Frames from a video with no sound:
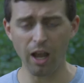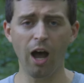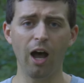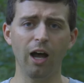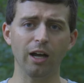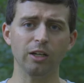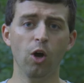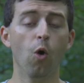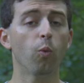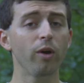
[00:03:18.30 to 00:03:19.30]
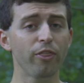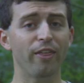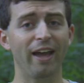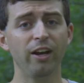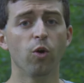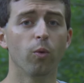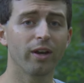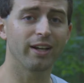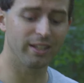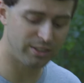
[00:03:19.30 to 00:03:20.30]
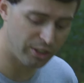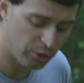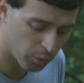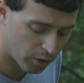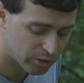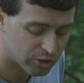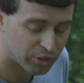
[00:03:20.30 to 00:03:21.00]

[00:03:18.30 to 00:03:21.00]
Uh, with that, we're going to continue on